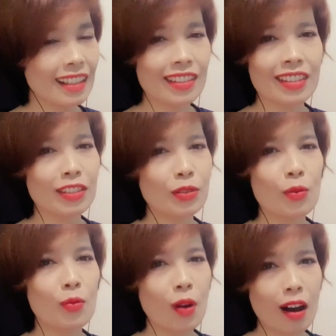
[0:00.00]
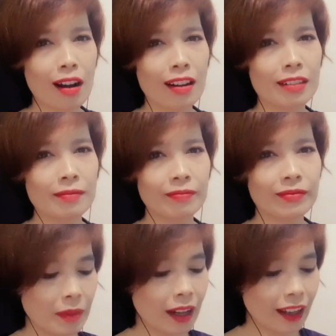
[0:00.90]
this is so warm.
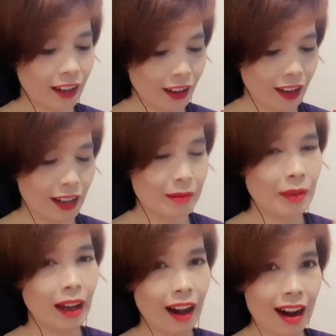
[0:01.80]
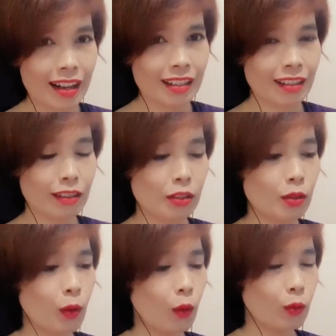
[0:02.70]
My heart and my eyes are
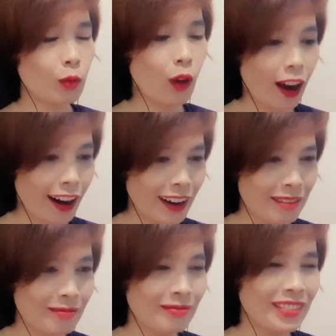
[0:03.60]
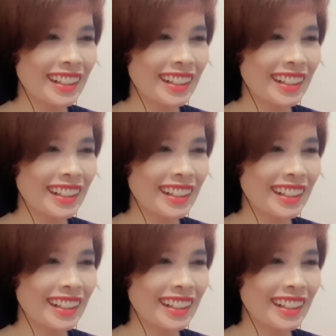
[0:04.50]
so warm.